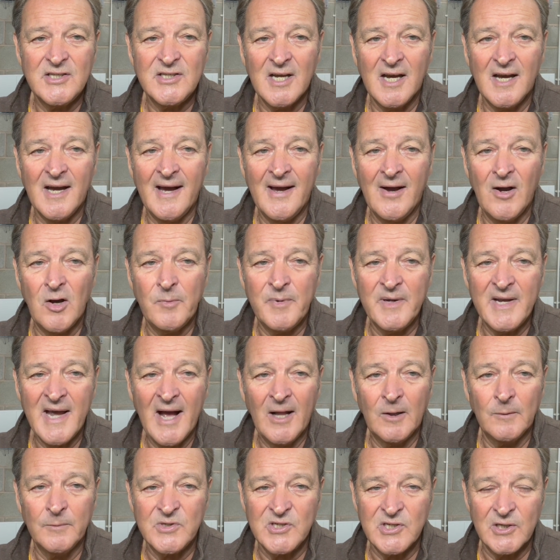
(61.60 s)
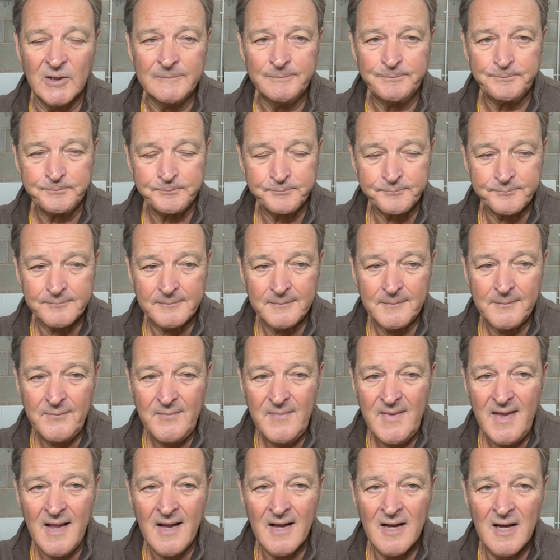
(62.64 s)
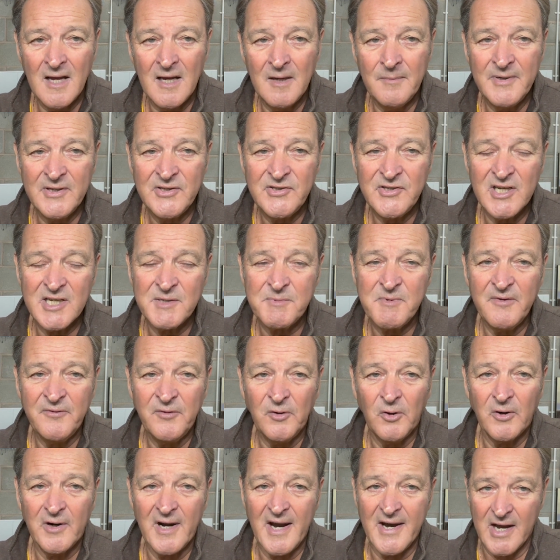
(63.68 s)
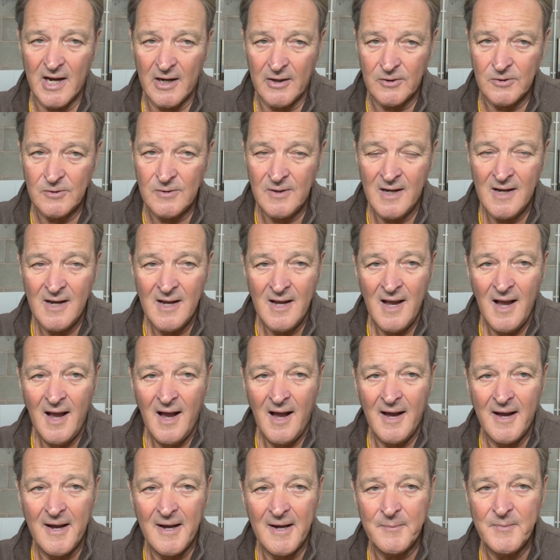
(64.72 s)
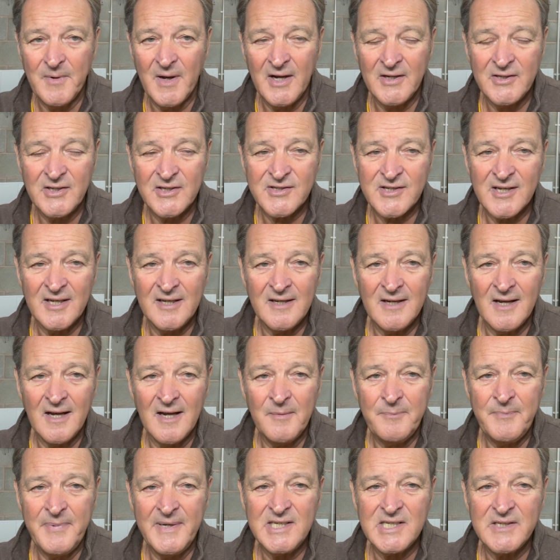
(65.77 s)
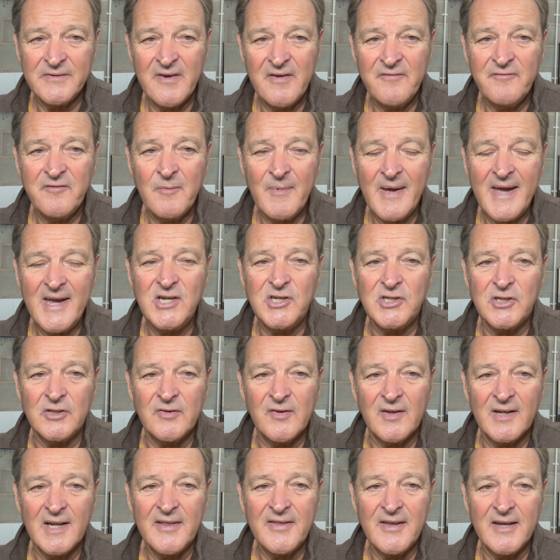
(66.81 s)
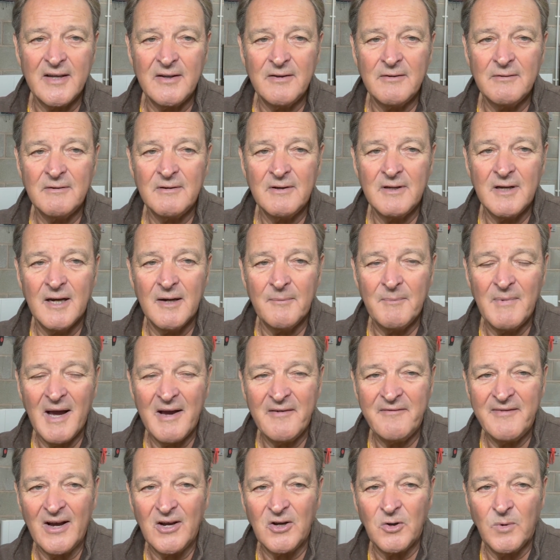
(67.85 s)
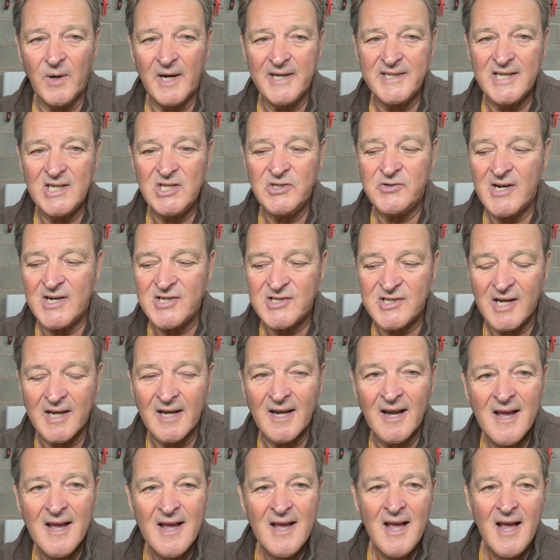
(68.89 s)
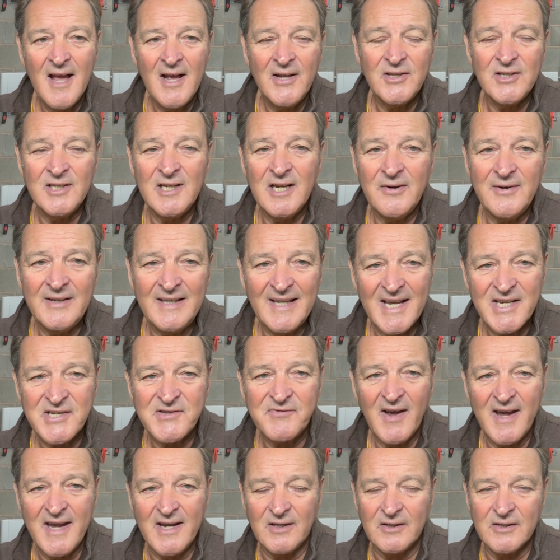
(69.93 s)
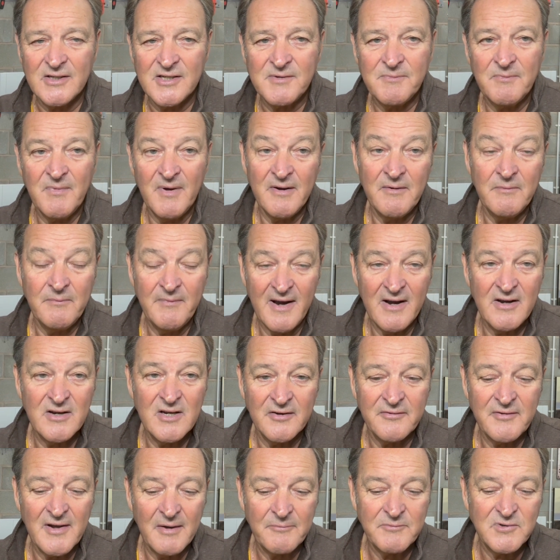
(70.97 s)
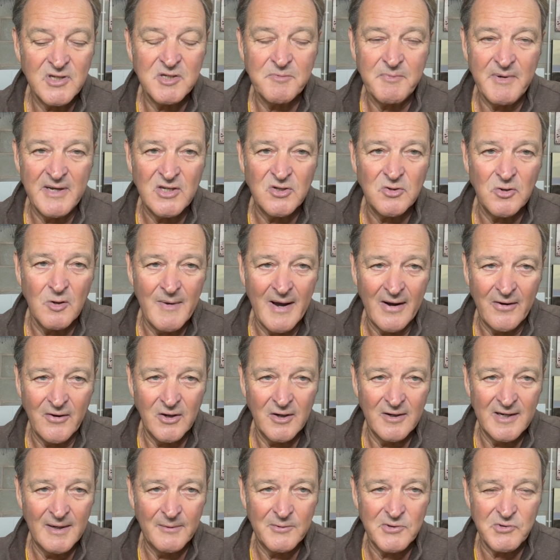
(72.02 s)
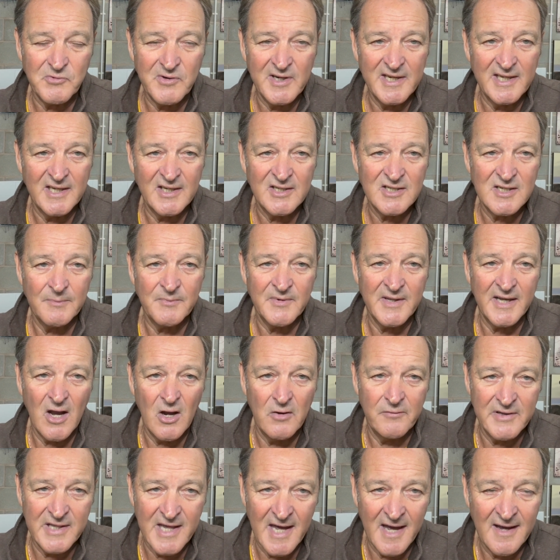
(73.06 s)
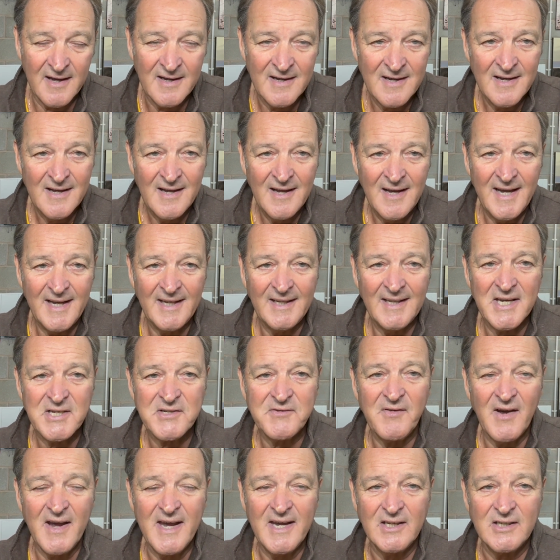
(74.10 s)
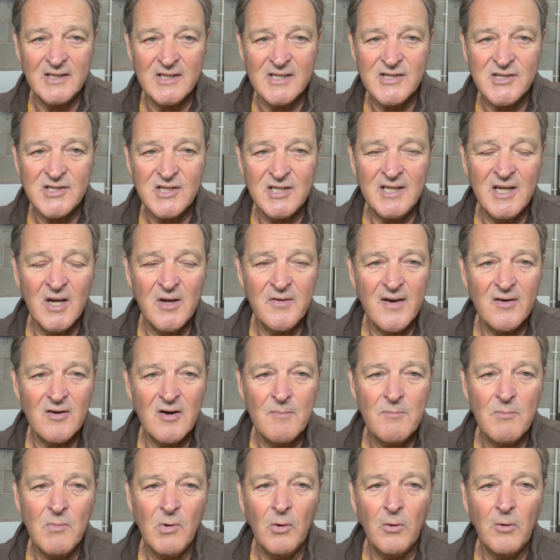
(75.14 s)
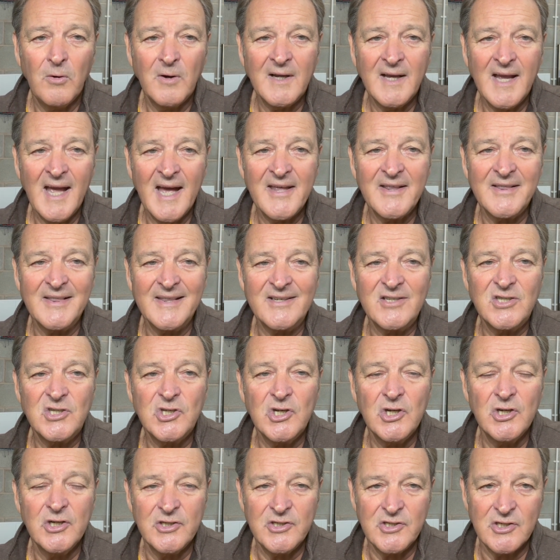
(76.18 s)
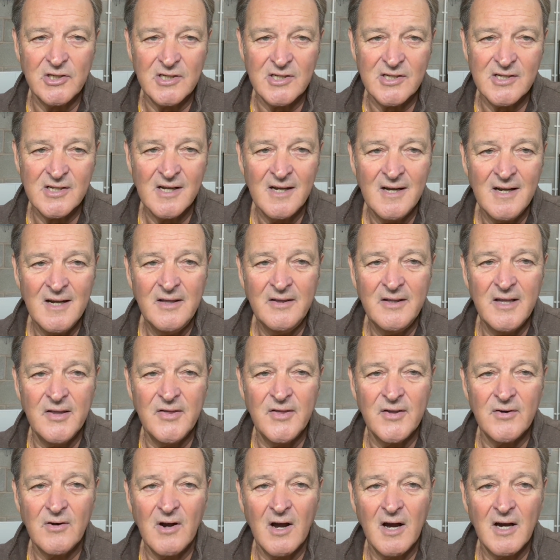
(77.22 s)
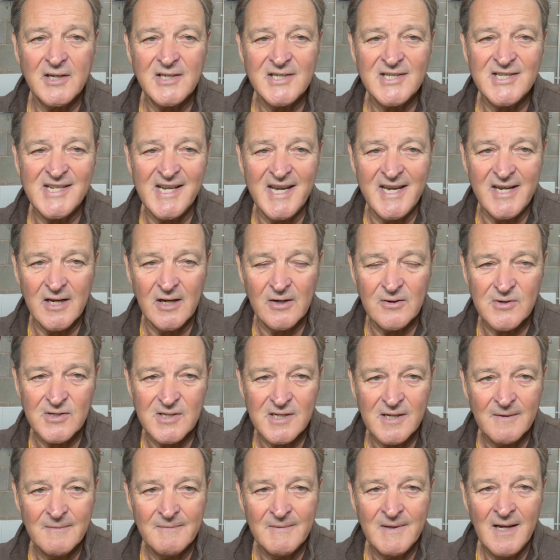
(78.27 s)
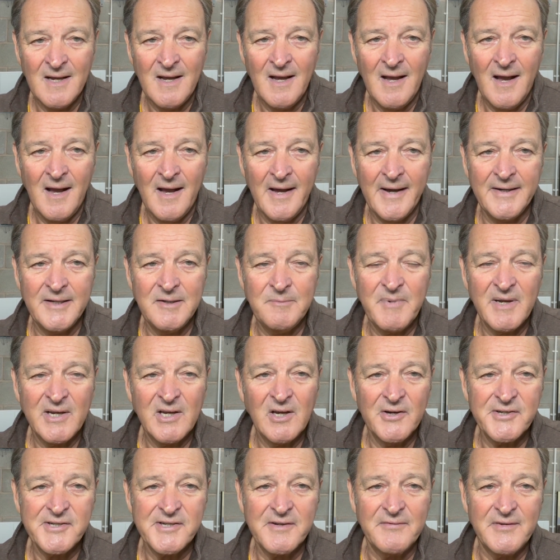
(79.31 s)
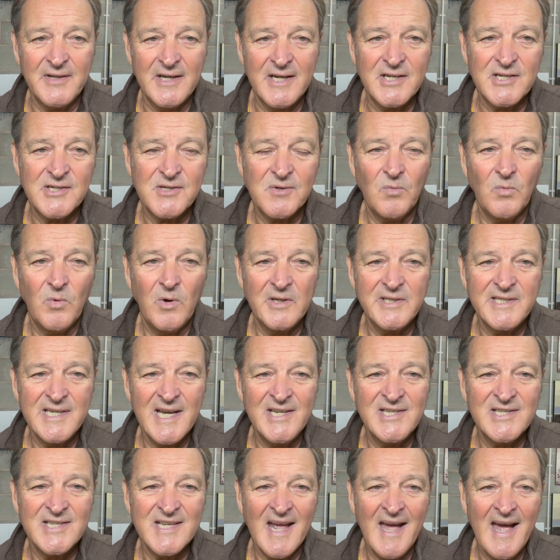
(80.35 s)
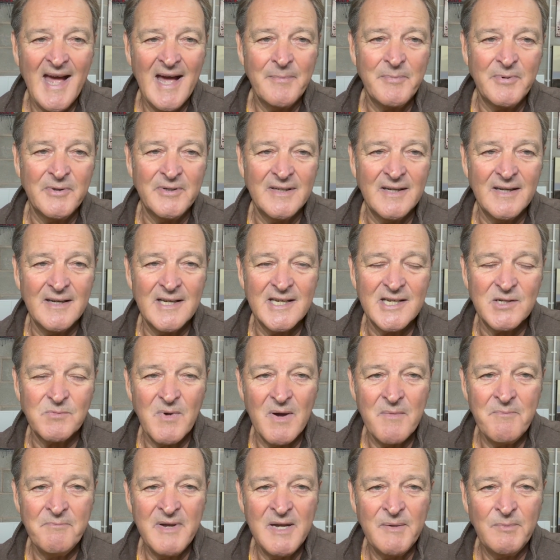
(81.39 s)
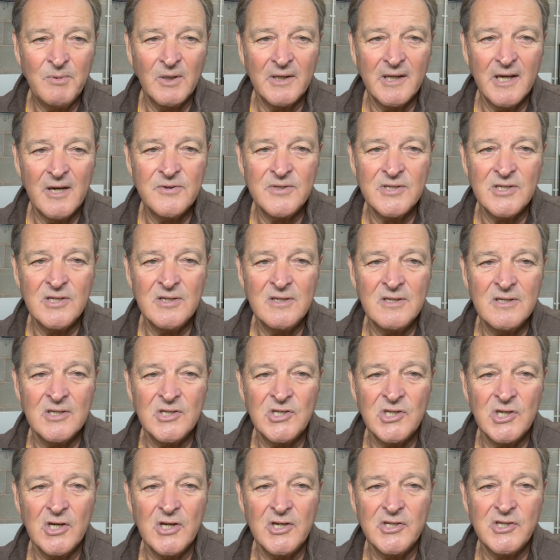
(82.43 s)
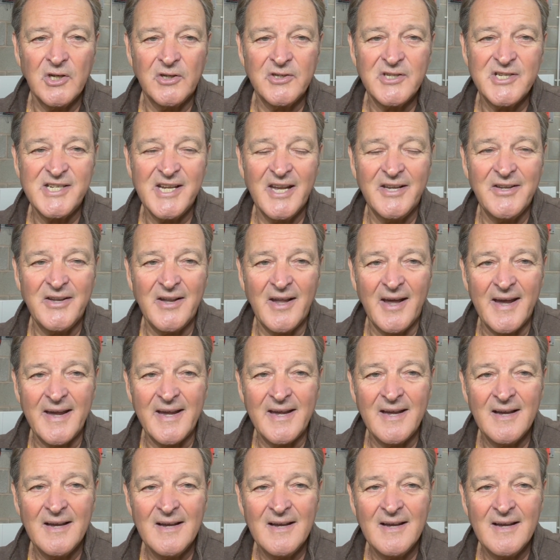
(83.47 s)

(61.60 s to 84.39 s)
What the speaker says: I hope it helps you. But just before I go, just a piece of information that I think I found quite interesting. Do you know, in Las Vegas, but fair enough, I've just been to America and I was reading something over there. In Las Vegas, do you know there are more Catholic churches than there are casinos? And because of this, what tends to happen is when people go to church on Sunday,